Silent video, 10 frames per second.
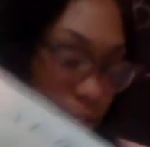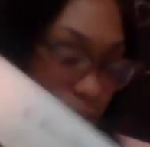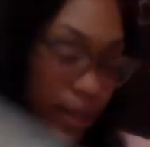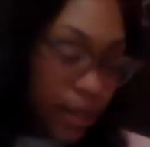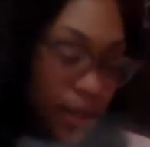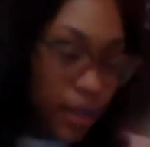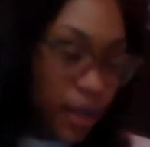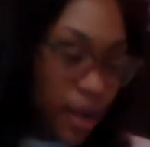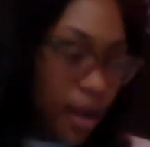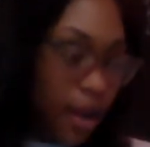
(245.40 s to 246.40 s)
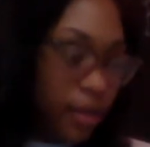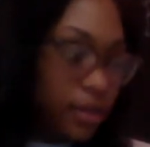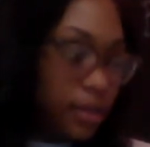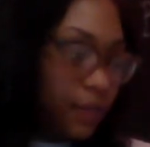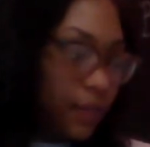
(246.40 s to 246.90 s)
to all
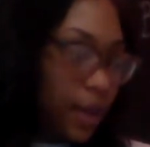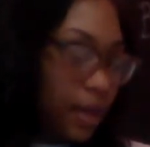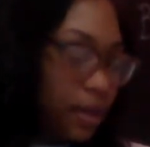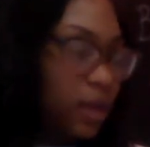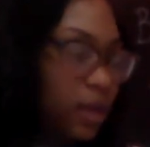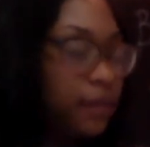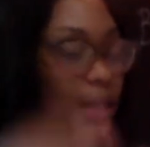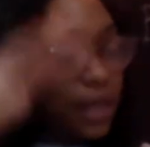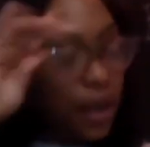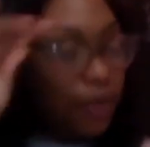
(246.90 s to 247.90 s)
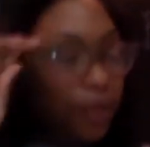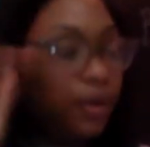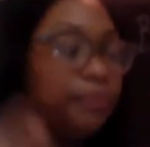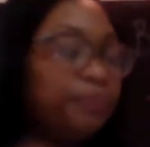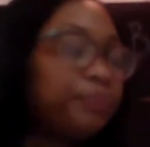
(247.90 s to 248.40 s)
those different kinds of butterflies. How
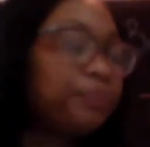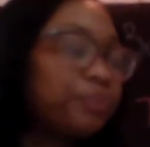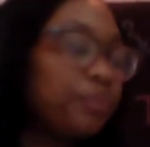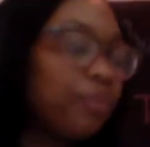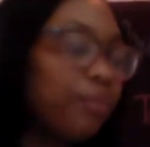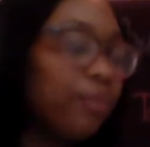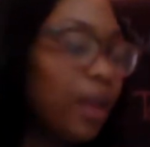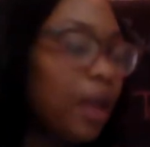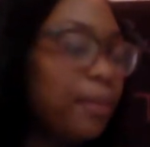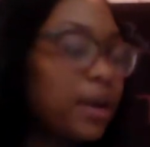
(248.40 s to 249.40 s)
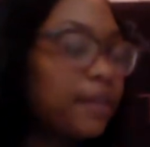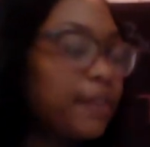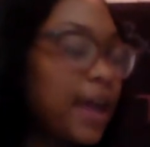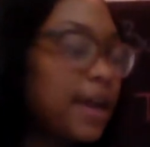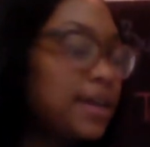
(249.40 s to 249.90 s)
cool. A
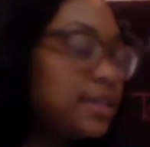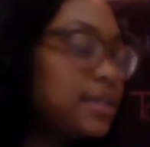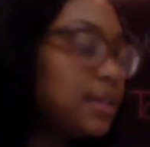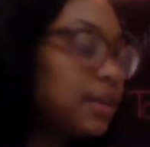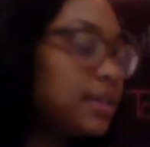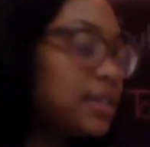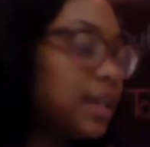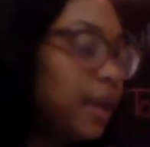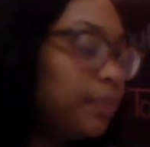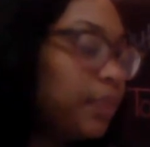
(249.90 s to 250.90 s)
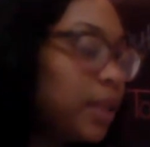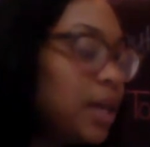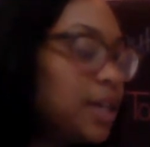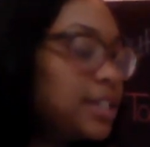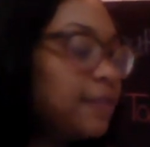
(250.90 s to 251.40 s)
butterfly is thirsty.
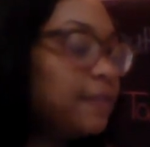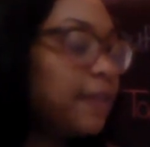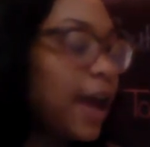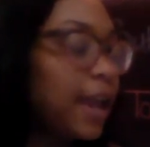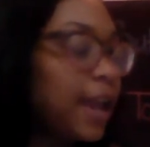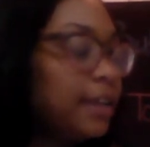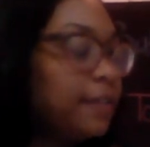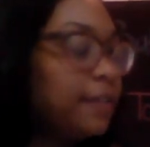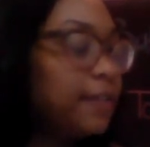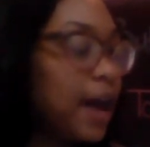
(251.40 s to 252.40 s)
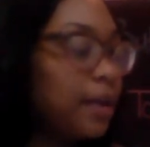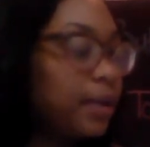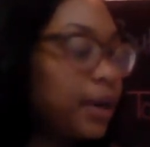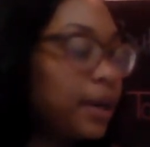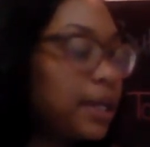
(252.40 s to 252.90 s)
To find
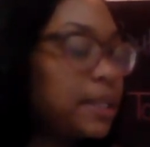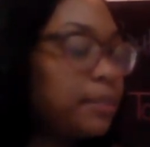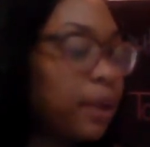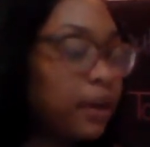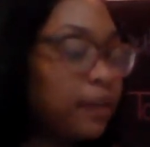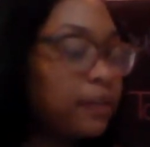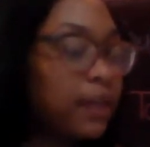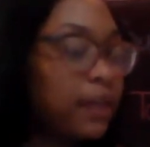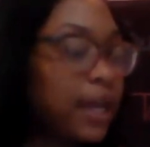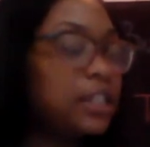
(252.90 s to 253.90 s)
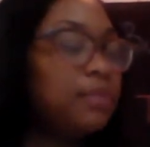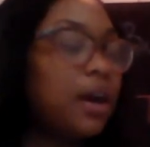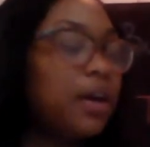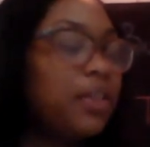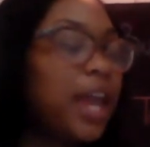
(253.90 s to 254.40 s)
flowers, butterflies
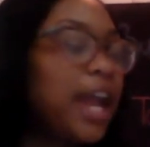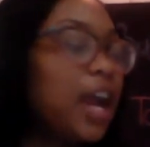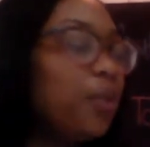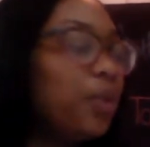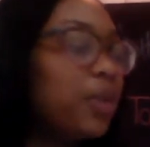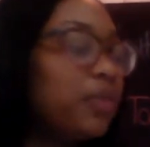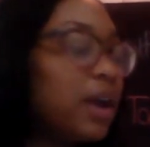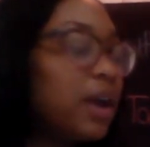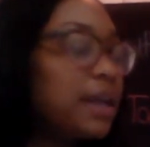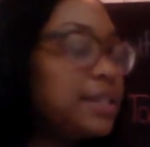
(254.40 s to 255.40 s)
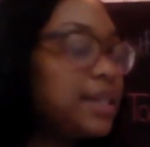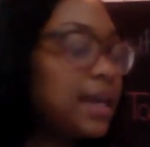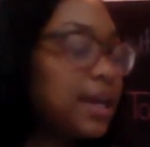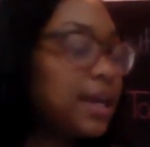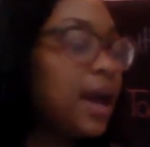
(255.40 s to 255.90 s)
smell the air with their
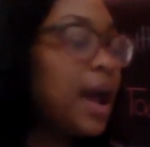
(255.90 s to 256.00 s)
antennae,